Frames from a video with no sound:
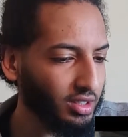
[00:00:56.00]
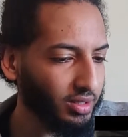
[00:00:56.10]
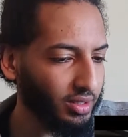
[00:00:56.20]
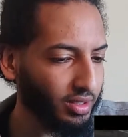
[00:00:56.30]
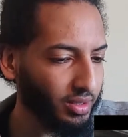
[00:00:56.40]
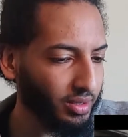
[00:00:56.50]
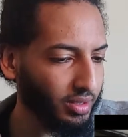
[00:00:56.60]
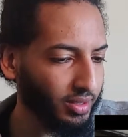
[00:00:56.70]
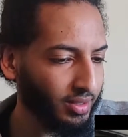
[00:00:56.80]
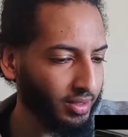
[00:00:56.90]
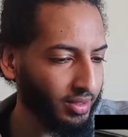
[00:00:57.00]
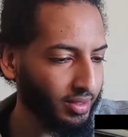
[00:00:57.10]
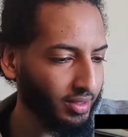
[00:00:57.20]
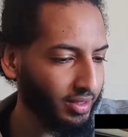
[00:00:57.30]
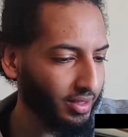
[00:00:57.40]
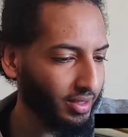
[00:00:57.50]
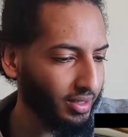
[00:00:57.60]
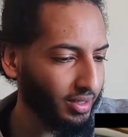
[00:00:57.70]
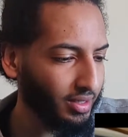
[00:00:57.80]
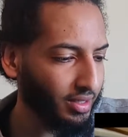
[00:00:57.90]

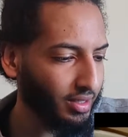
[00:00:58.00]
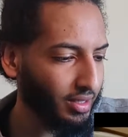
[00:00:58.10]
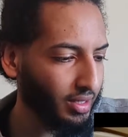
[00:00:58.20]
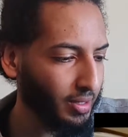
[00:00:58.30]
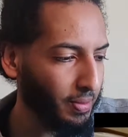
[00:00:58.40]
(no one is talking)